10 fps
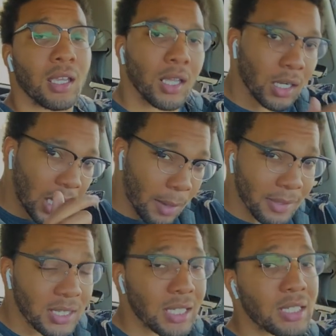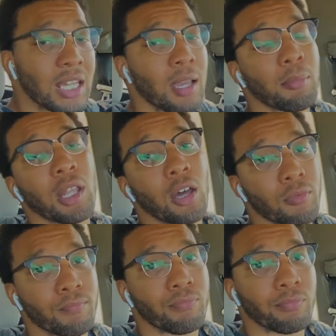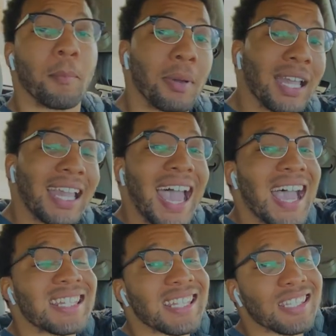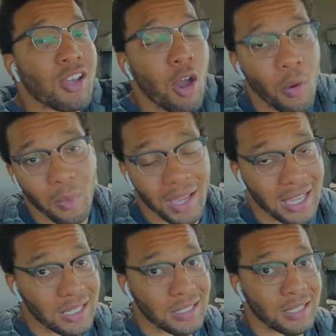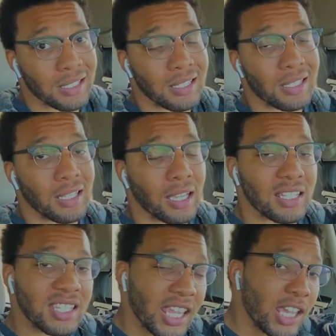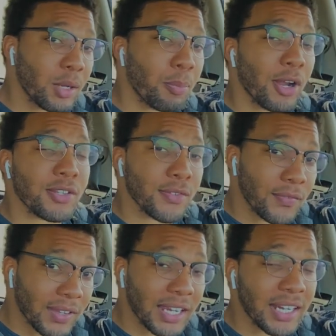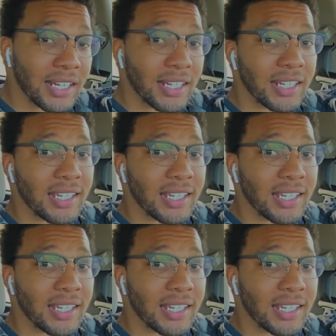in the comment section down below. But guys, as always, continue to persevere,